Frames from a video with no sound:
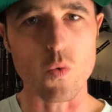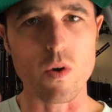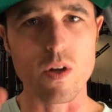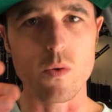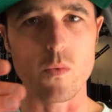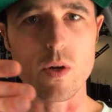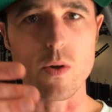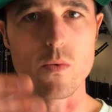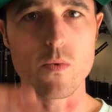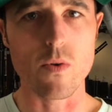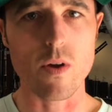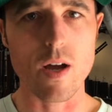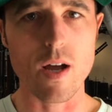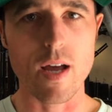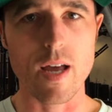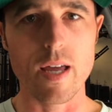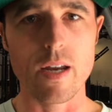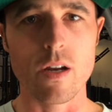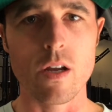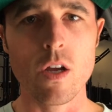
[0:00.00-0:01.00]
when we
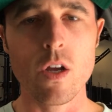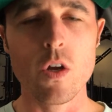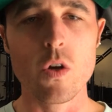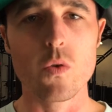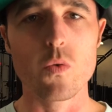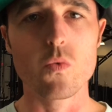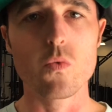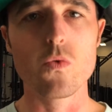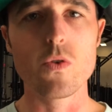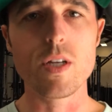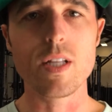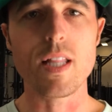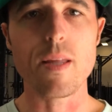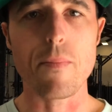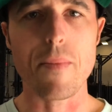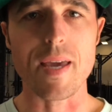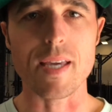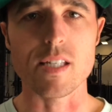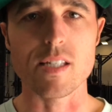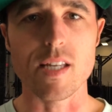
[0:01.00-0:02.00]
run really
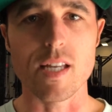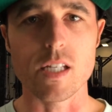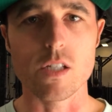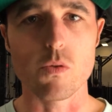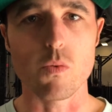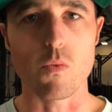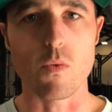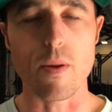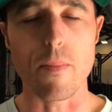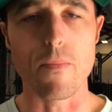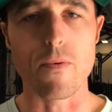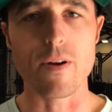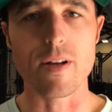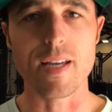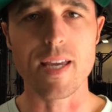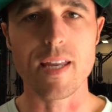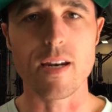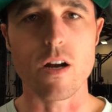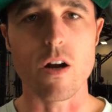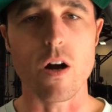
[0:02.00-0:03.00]
makes sense when we
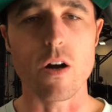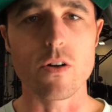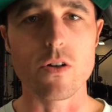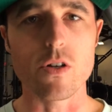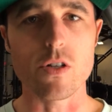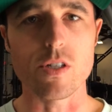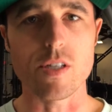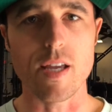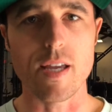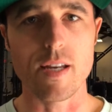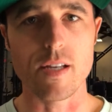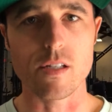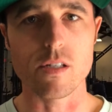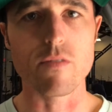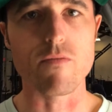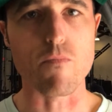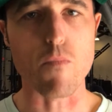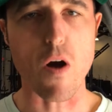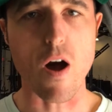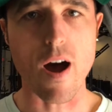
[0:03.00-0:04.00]
bring in our understandings
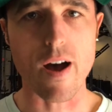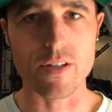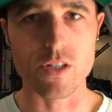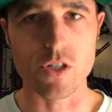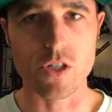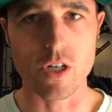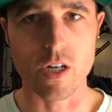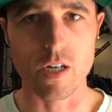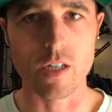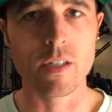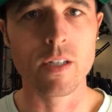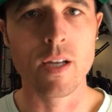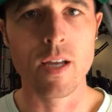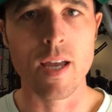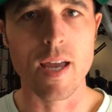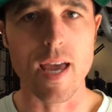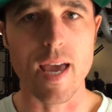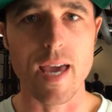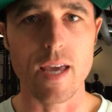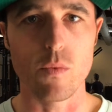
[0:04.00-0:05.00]
of posture.
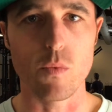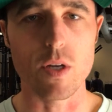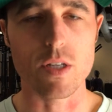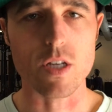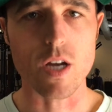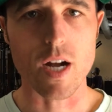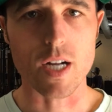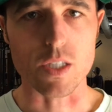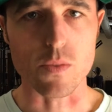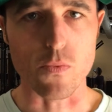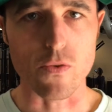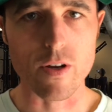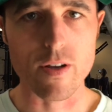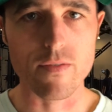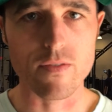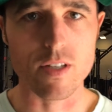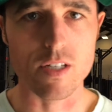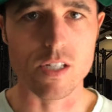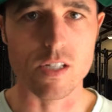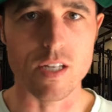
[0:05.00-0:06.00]
And we talked
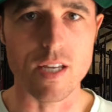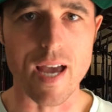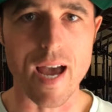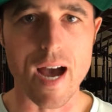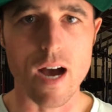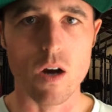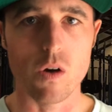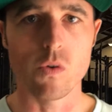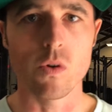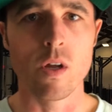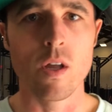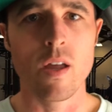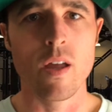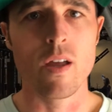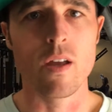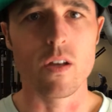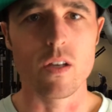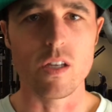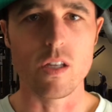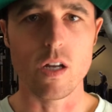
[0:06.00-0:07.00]
previously how,
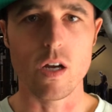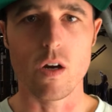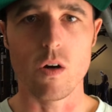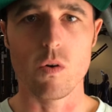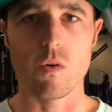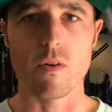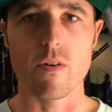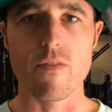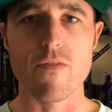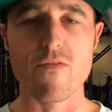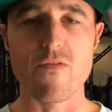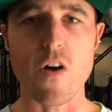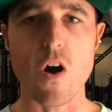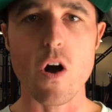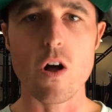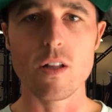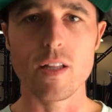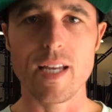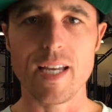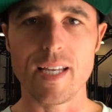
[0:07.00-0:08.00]

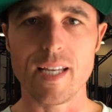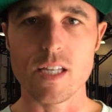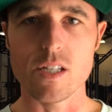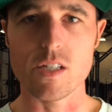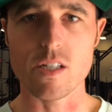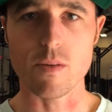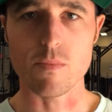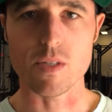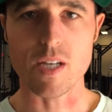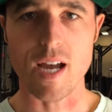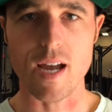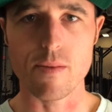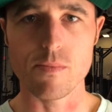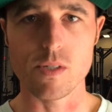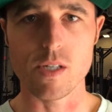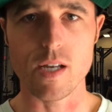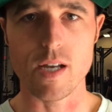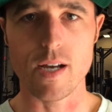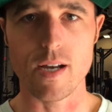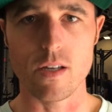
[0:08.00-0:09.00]
falling is
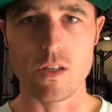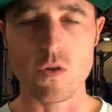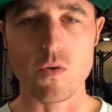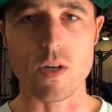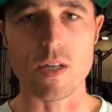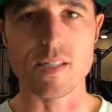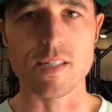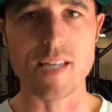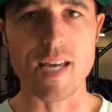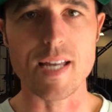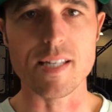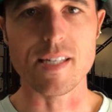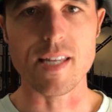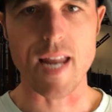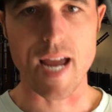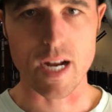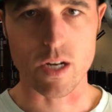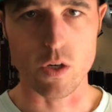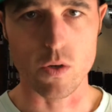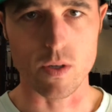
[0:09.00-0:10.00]
sometimes you could say it's an
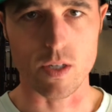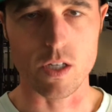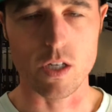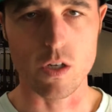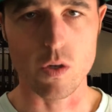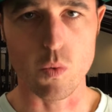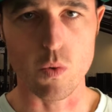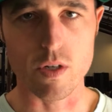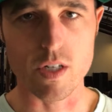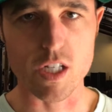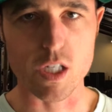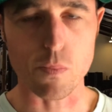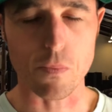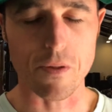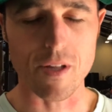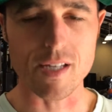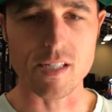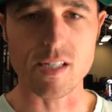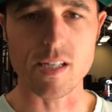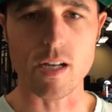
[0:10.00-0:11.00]
inaccurate cue. We're
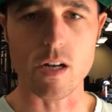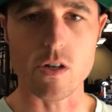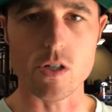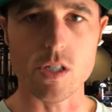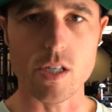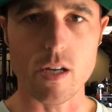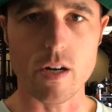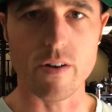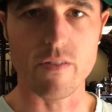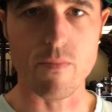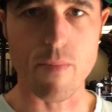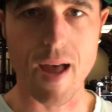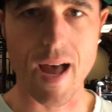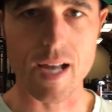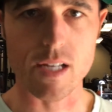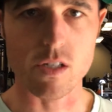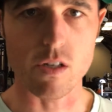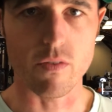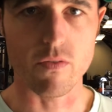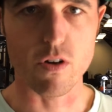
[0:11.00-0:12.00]
displacing our center of
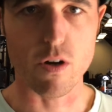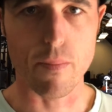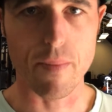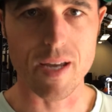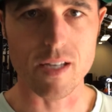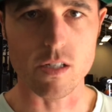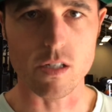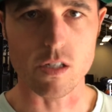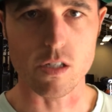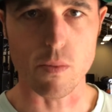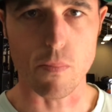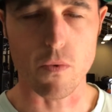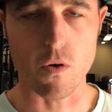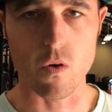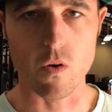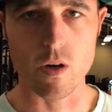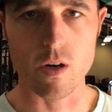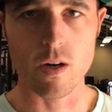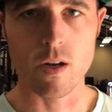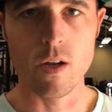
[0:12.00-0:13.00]
mass over our base of
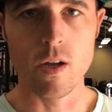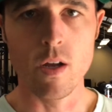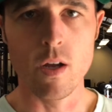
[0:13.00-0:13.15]
support.